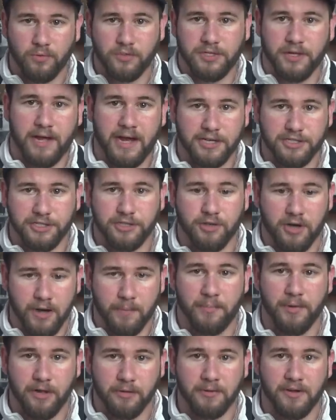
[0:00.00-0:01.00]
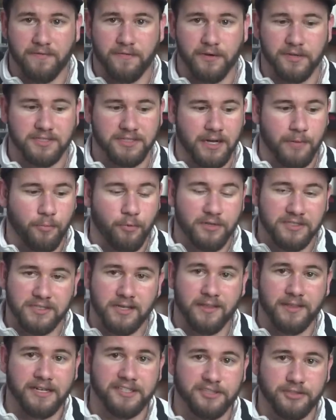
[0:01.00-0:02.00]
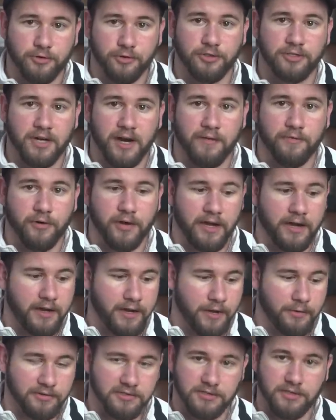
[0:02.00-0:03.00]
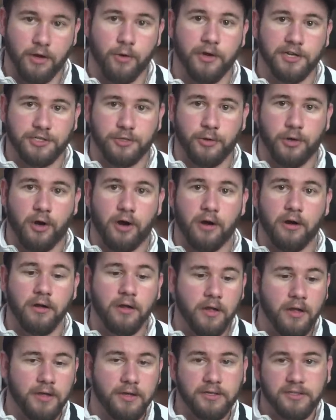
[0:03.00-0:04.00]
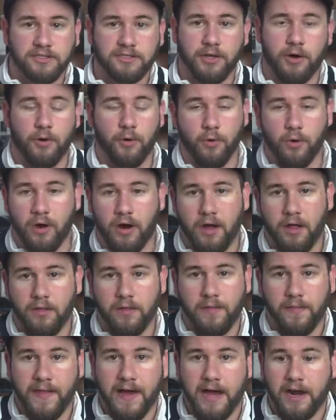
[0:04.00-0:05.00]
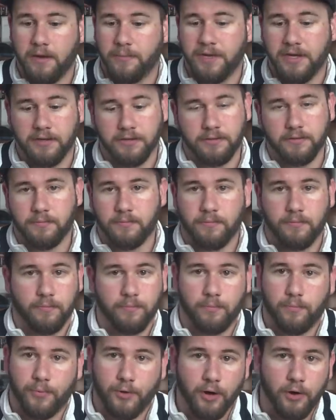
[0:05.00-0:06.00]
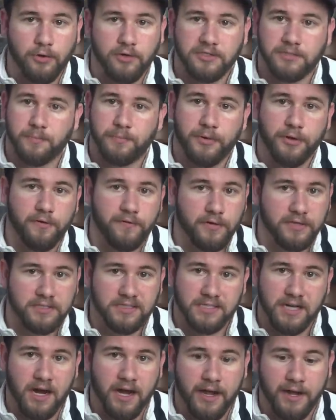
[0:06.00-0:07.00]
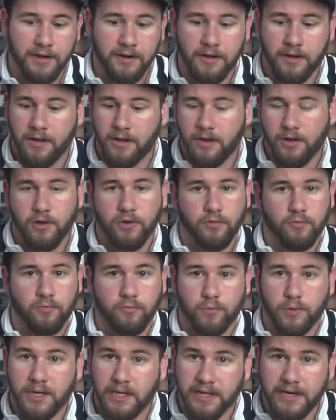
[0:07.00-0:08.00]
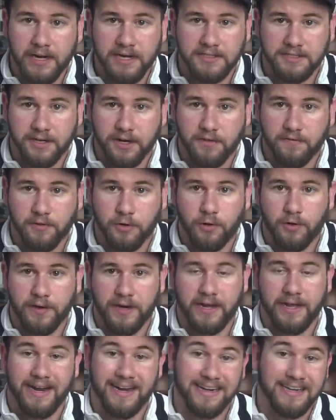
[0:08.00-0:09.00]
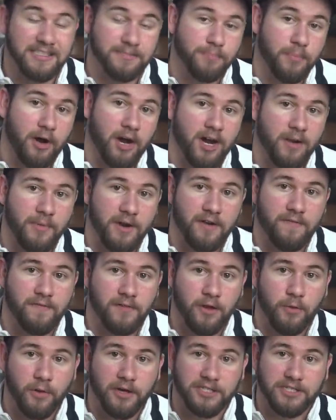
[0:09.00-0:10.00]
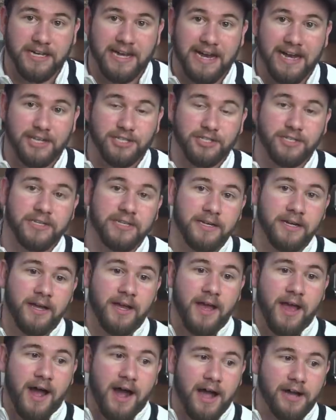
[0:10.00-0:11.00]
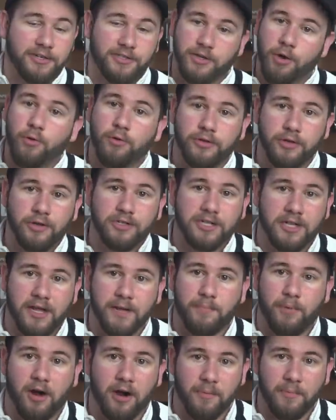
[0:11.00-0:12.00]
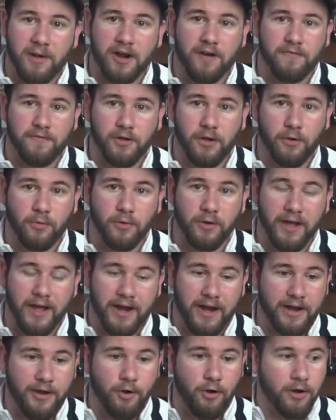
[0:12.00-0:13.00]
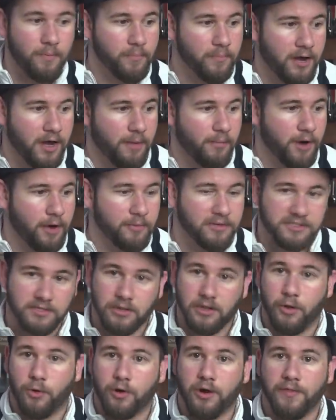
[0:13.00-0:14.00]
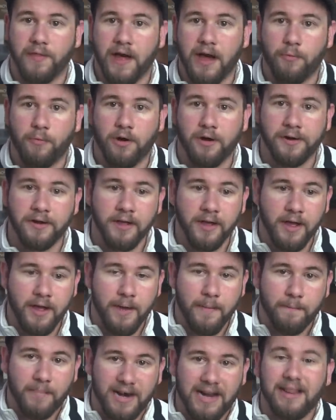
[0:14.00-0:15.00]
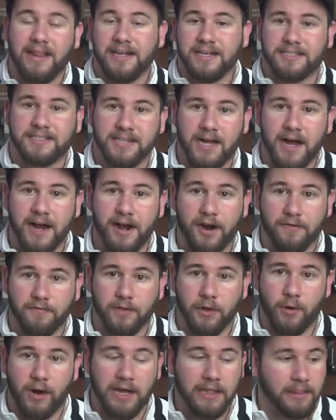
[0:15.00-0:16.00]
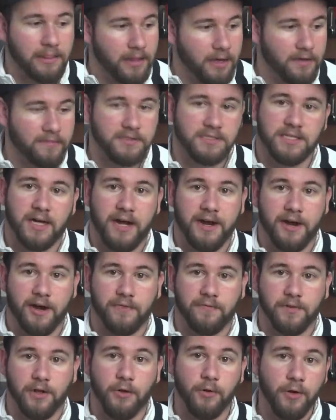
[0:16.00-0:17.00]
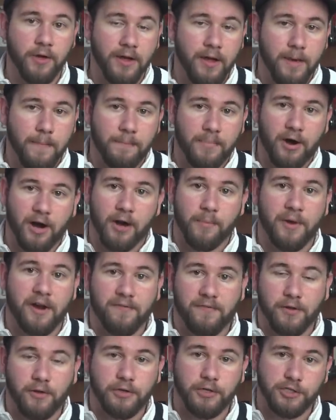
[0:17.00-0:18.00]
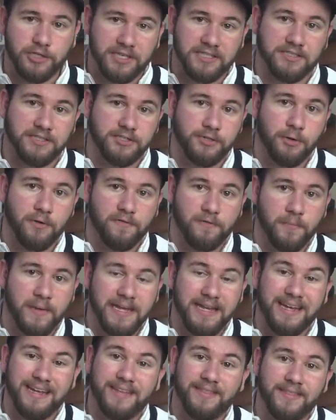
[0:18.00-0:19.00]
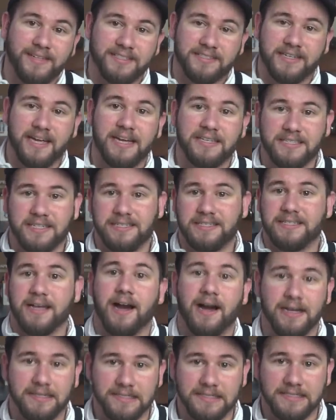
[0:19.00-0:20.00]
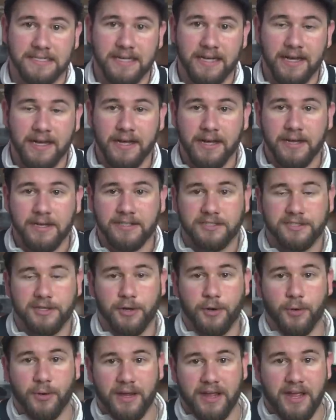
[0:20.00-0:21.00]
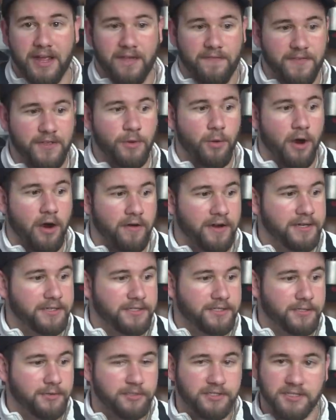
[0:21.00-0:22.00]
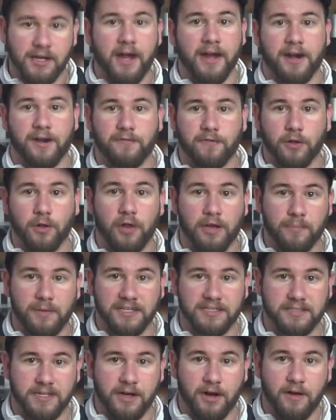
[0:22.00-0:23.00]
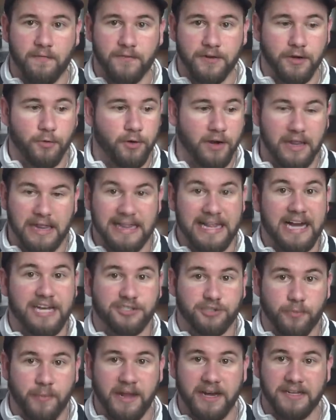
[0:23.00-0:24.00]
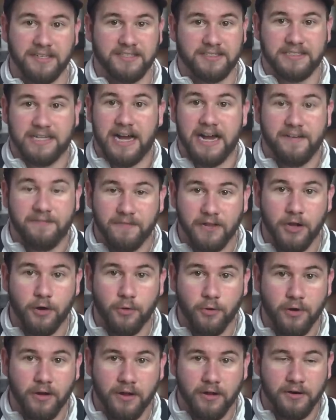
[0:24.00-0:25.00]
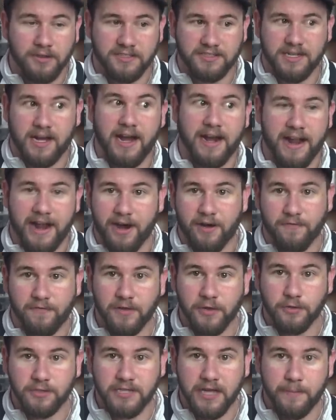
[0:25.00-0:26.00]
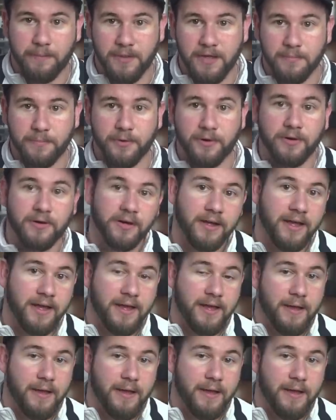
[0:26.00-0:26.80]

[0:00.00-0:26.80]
to actually trying to build my first time. Once I got that screwdriver in, it was no issue at all. So other than that, I mean, pros, beautiful design, really nice airflow in it, and it is bottom airflow, which actually I don't usually like bottom airflow, and I know I'm, I'm almost alone on that one, but I like side airflow. I love side airflow. Bottom airflow usually doesn't do it for me. In this case, it does. So if you are into side airflow like myself, and you're one of the last remaining side flow or side airflow type people,